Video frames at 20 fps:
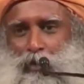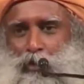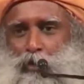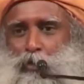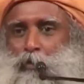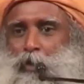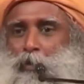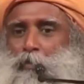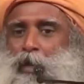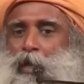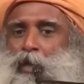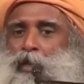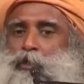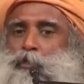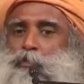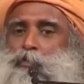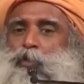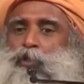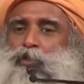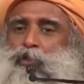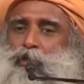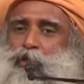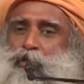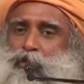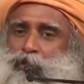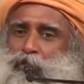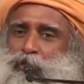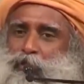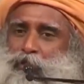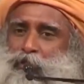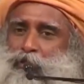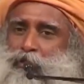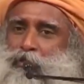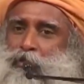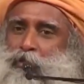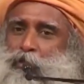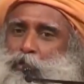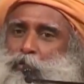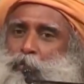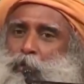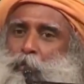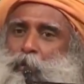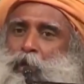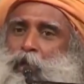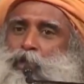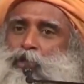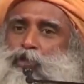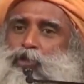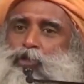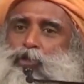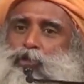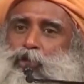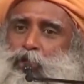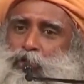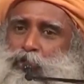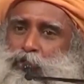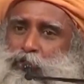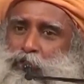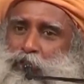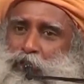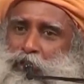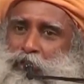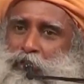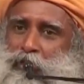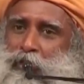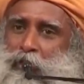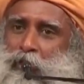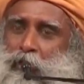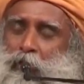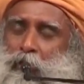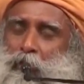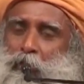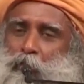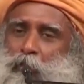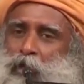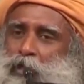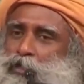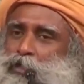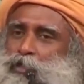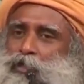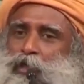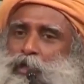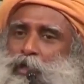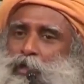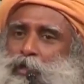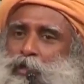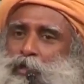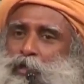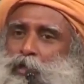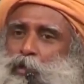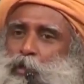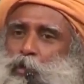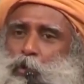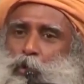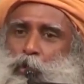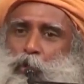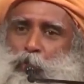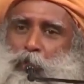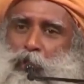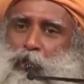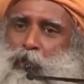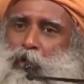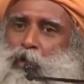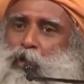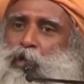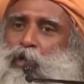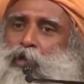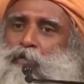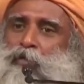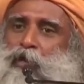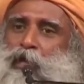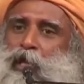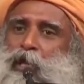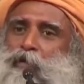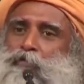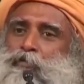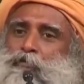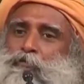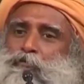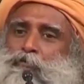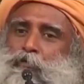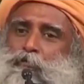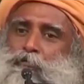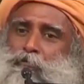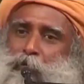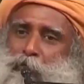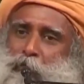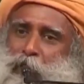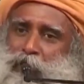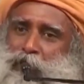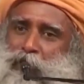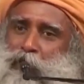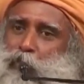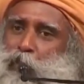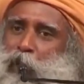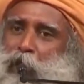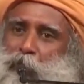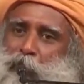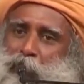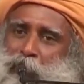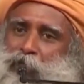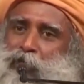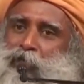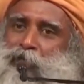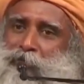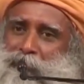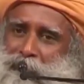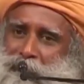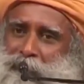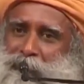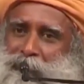you may manage businesses, you may manage industry, but still you will not live a life of fulfillment and well-being.